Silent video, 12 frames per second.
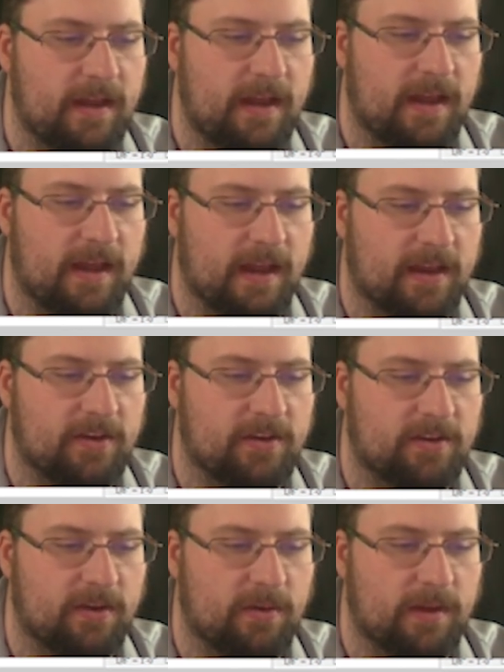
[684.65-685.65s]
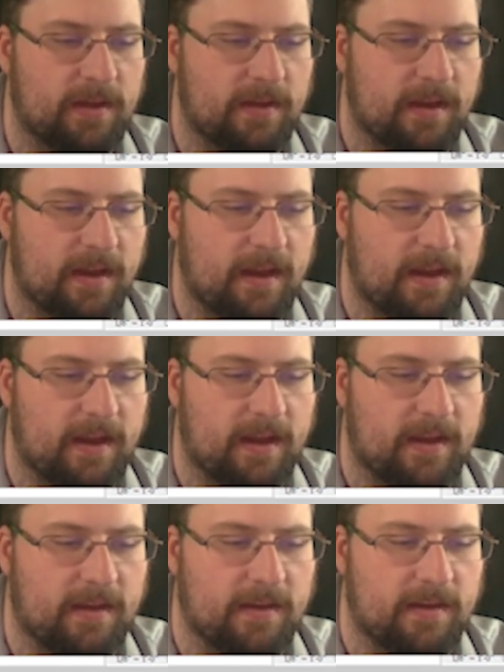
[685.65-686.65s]
and I can just go in
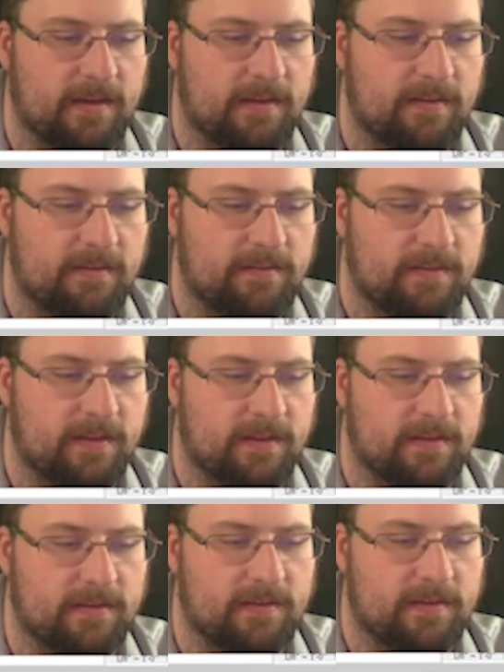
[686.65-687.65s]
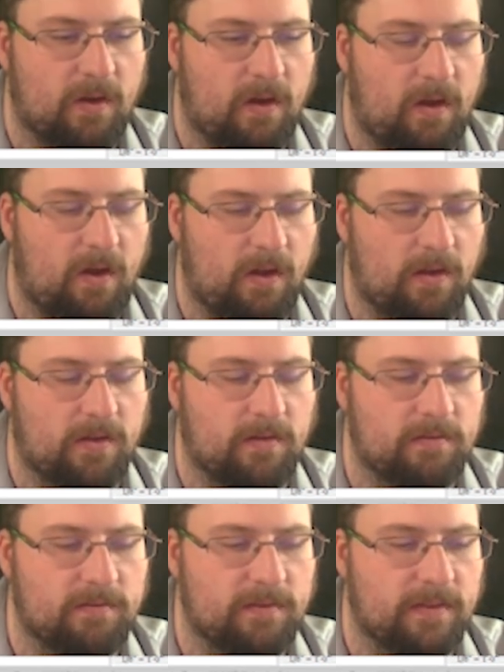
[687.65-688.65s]
and fillet all
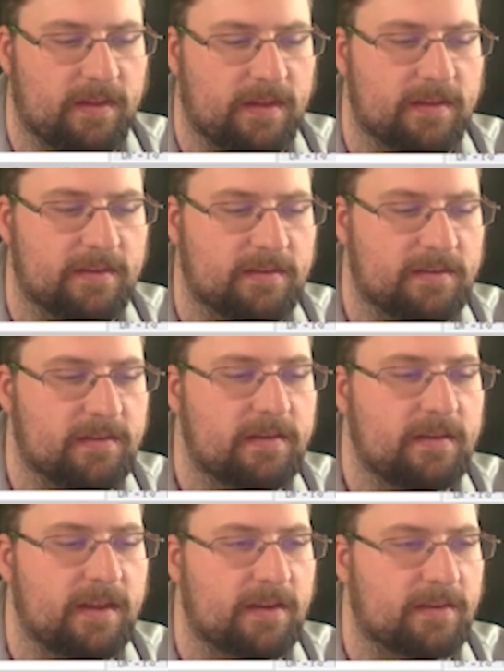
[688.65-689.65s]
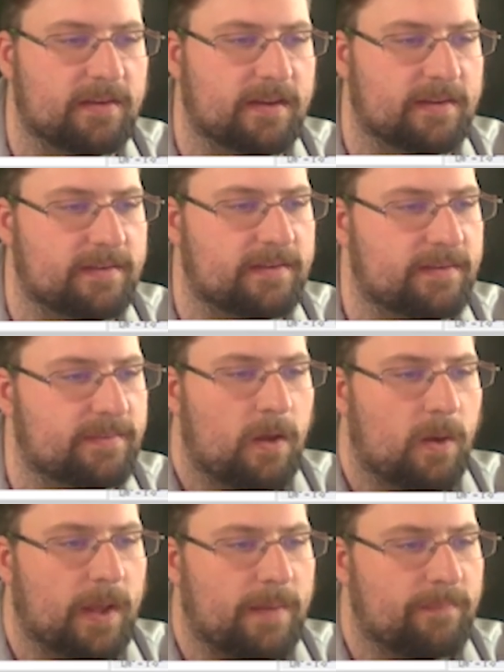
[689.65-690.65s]
of these intersections.
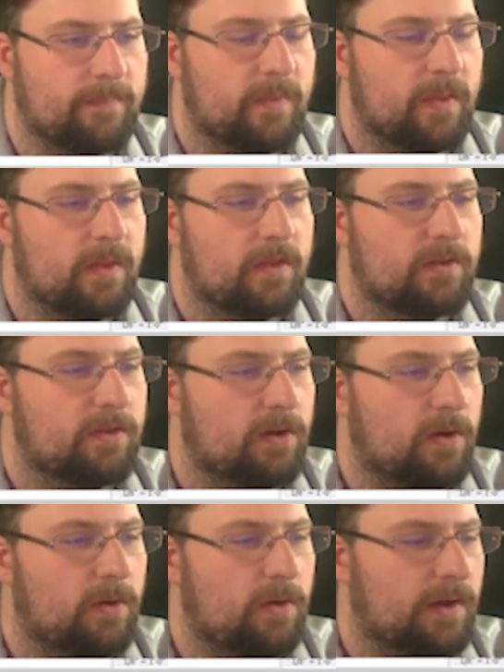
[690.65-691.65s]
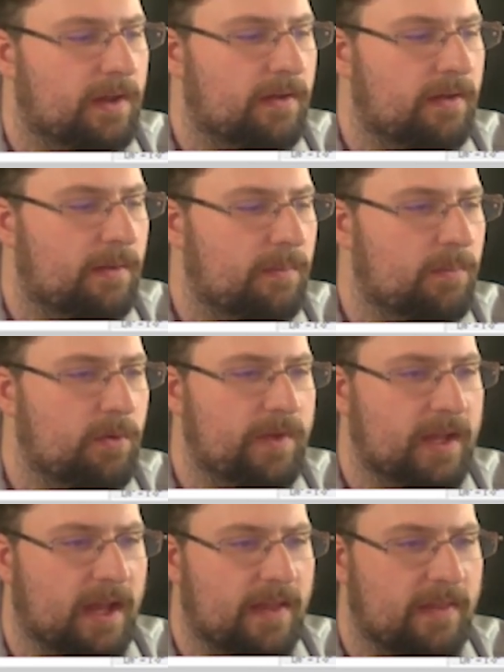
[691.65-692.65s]
Okay, so
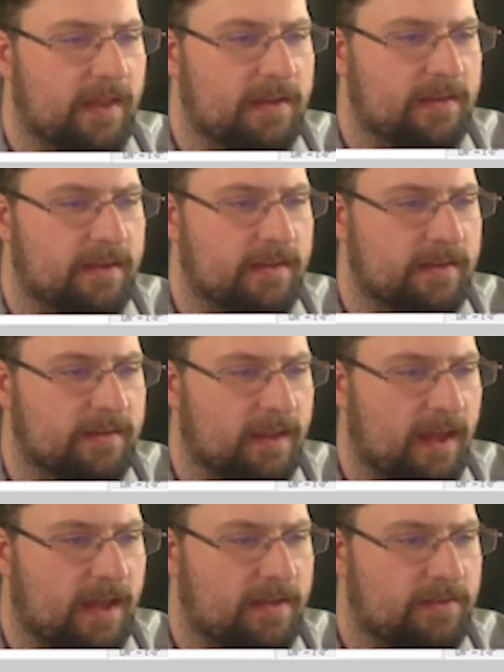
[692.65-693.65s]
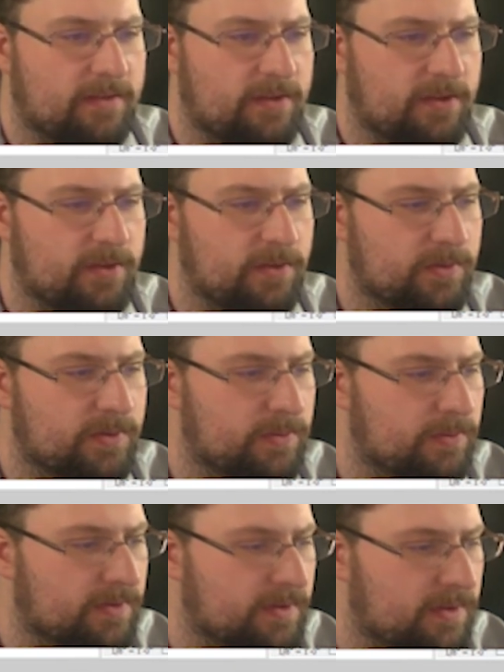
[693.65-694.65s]
moving on then to these last two
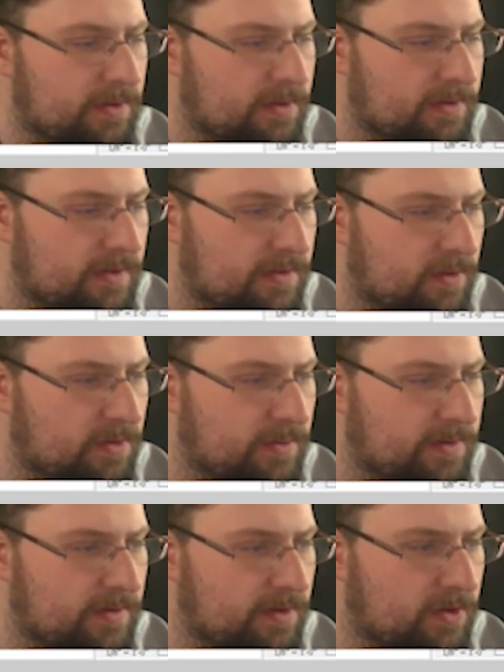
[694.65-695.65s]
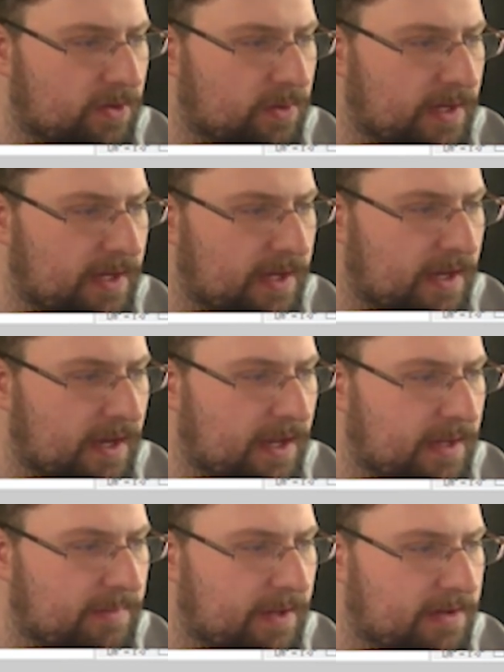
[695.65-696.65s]
tools, and you notice that those ones are green, and
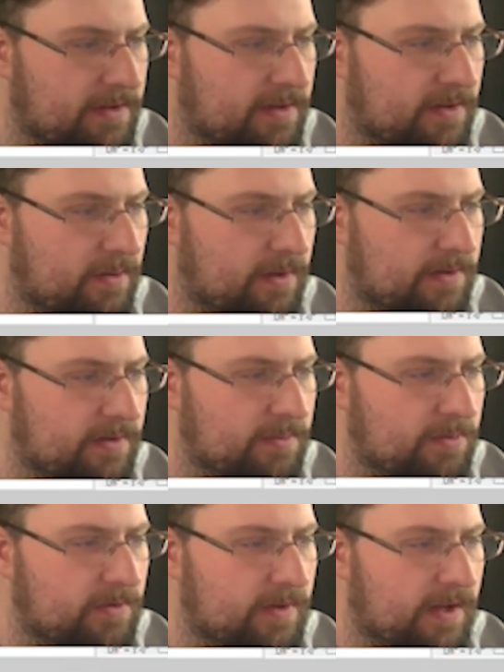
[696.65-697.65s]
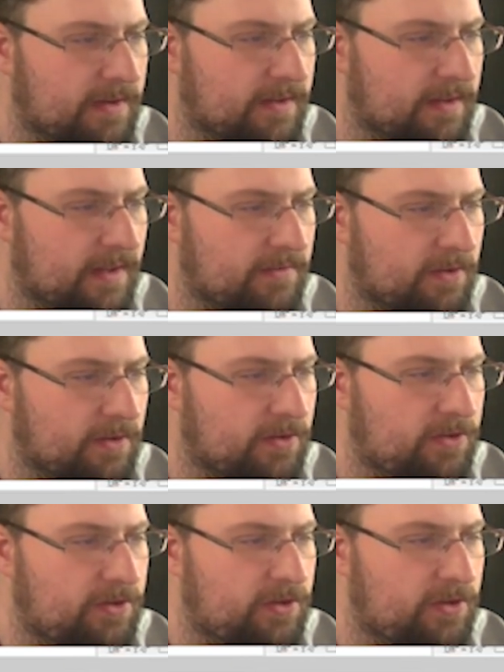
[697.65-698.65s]
I am actually going to move on to level
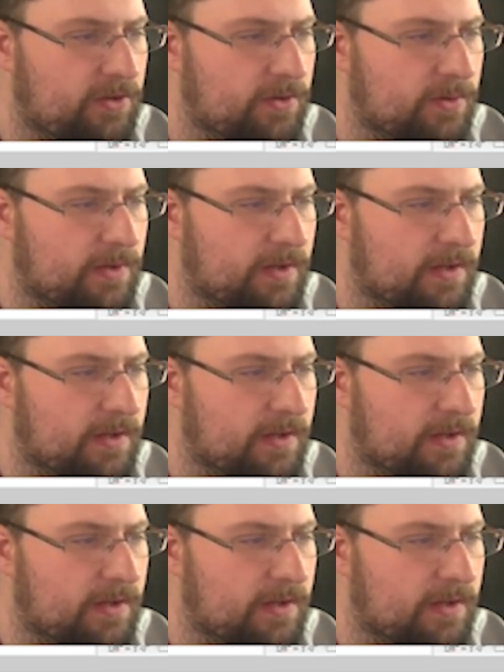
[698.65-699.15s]
2